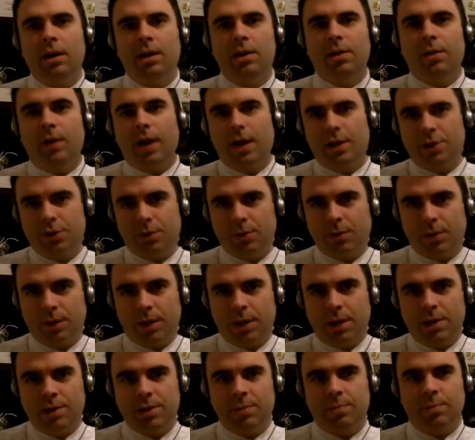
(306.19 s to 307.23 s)
interaction with
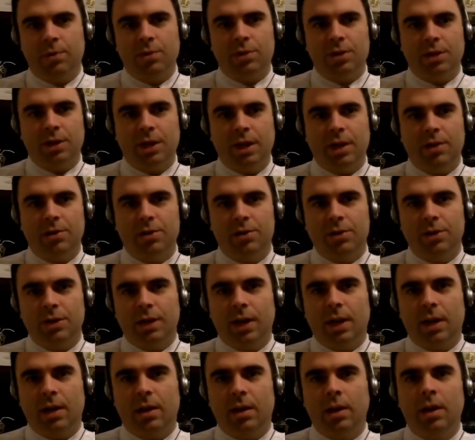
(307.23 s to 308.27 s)
customers, and they
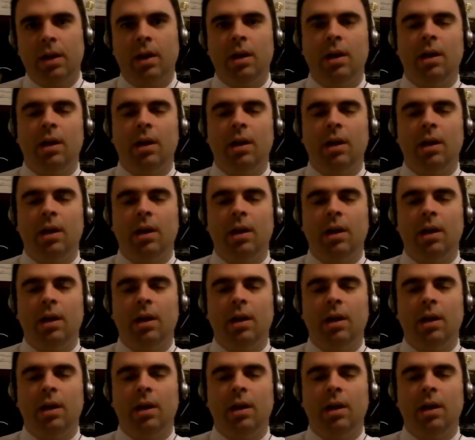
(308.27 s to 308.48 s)
understand